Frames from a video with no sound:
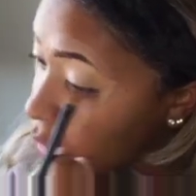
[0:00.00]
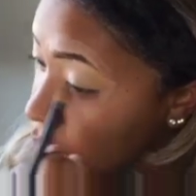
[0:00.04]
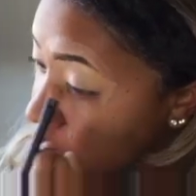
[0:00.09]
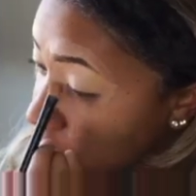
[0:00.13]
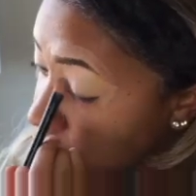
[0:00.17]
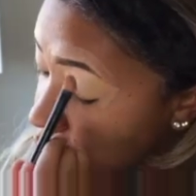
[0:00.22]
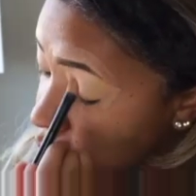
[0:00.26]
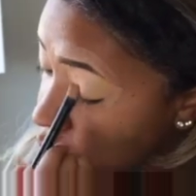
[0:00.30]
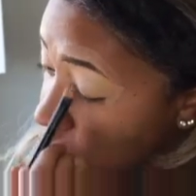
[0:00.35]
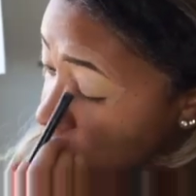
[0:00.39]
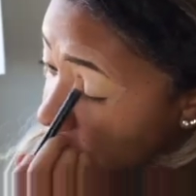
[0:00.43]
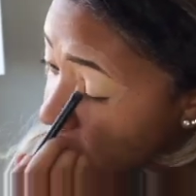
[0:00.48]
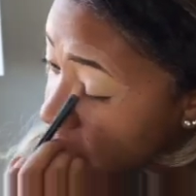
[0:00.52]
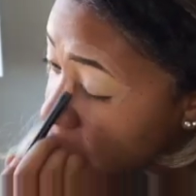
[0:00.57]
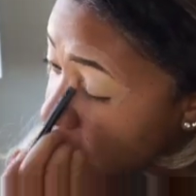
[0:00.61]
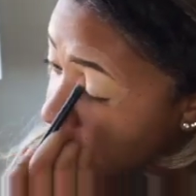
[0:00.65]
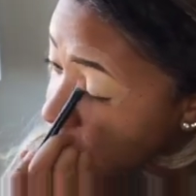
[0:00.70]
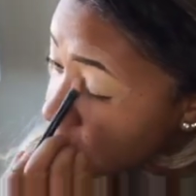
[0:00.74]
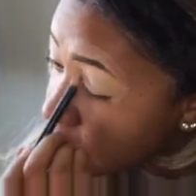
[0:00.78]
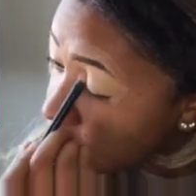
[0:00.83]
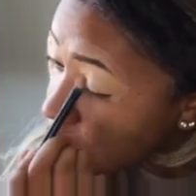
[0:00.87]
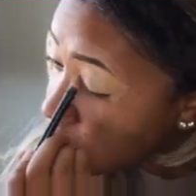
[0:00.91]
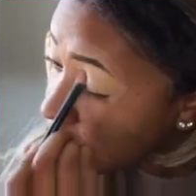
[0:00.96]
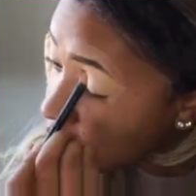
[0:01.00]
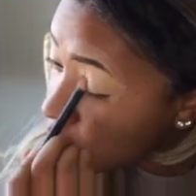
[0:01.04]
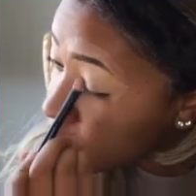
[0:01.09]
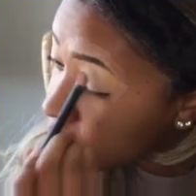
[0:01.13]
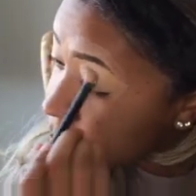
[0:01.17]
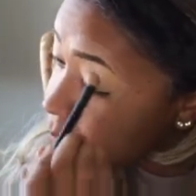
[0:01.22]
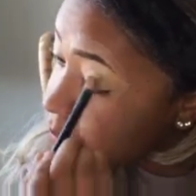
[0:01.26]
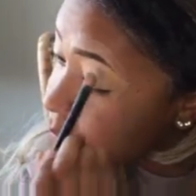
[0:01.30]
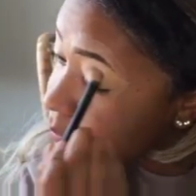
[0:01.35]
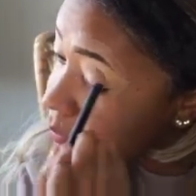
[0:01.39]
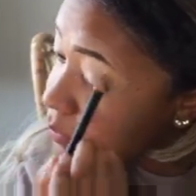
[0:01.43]
And you just want to make
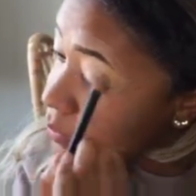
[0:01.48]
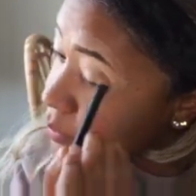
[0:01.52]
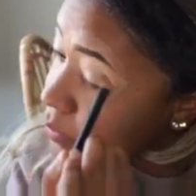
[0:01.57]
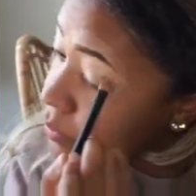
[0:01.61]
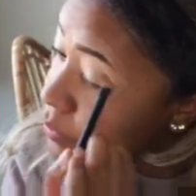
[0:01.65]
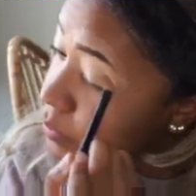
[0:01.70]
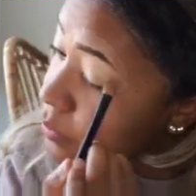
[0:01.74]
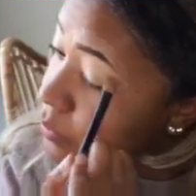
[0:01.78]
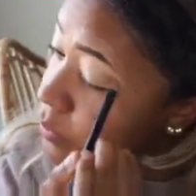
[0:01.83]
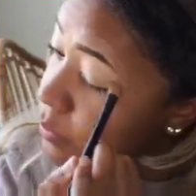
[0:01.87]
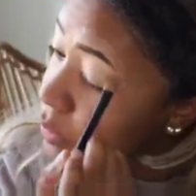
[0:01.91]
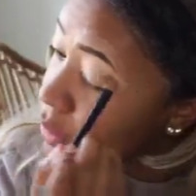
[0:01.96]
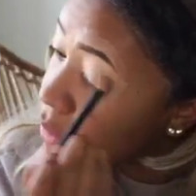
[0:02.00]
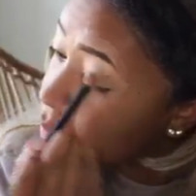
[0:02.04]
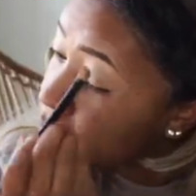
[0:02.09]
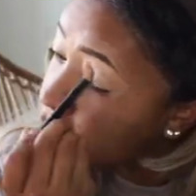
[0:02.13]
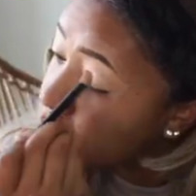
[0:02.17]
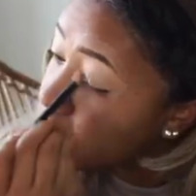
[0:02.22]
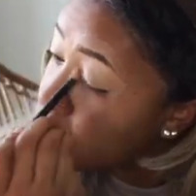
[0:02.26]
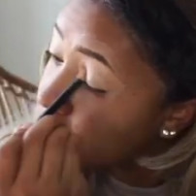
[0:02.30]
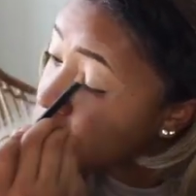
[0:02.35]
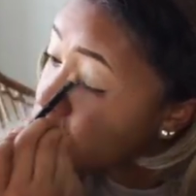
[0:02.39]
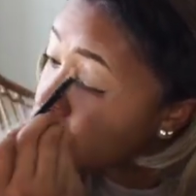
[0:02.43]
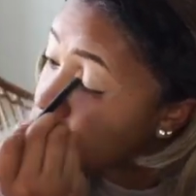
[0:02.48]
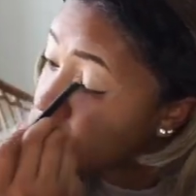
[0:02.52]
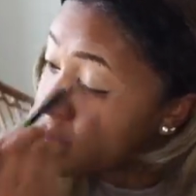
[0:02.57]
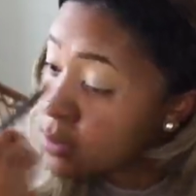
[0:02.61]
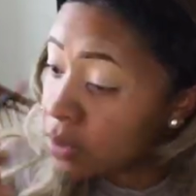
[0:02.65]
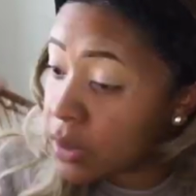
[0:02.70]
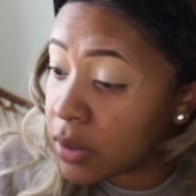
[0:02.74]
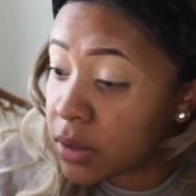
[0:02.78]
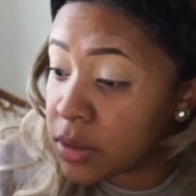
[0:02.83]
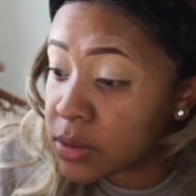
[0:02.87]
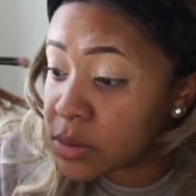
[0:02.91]
sure that's
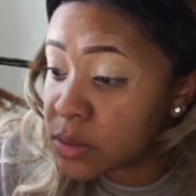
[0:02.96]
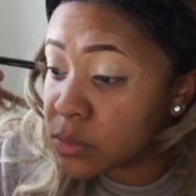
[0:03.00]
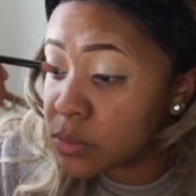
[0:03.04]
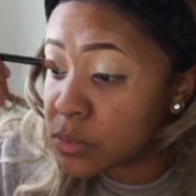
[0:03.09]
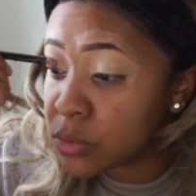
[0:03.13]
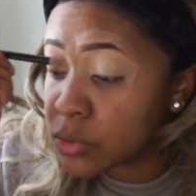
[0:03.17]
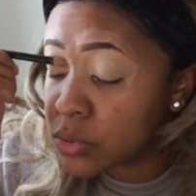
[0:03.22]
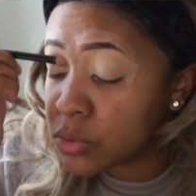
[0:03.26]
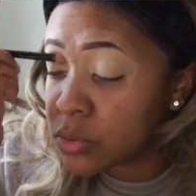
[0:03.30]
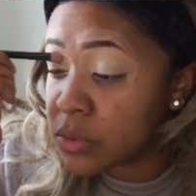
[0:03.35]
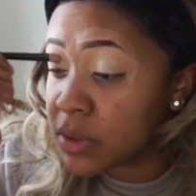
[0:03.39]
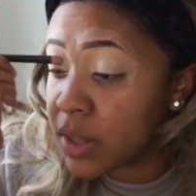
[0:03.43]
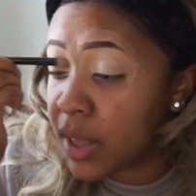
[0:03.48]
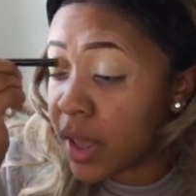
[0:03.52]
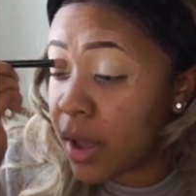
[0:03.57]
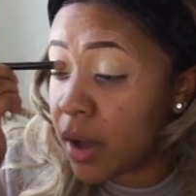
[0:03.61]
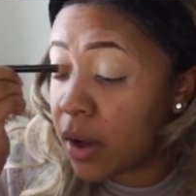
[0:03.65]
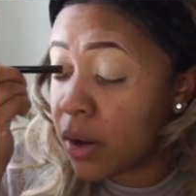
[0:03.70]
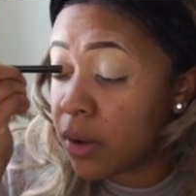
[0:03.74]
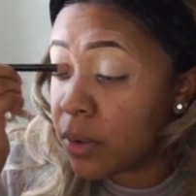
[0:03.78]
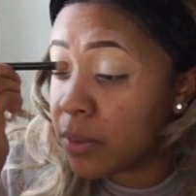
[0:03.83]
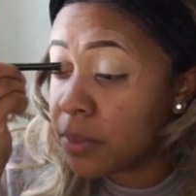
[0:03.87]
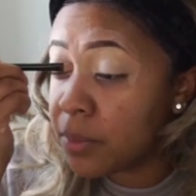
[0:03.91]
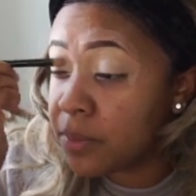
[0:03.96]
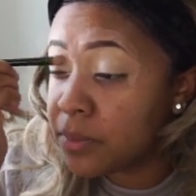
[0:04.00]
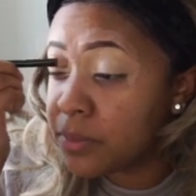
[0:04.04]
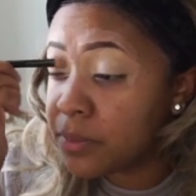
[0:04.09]
all smoothed out.